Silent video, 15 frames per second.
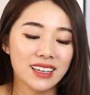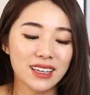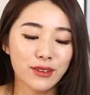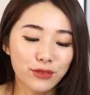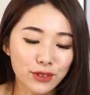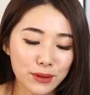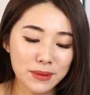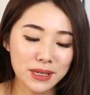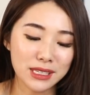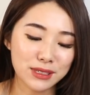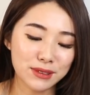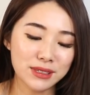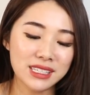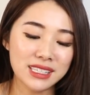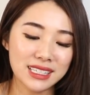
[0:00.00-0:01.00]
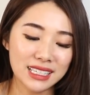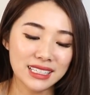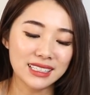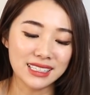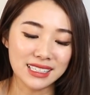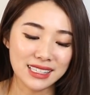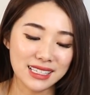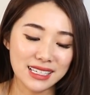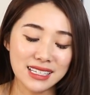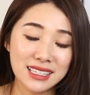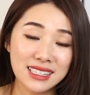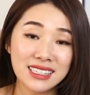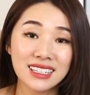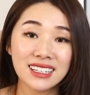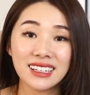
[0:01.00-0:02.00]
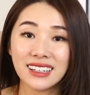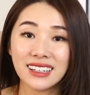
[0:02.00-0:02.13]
Inflammatory skin disease,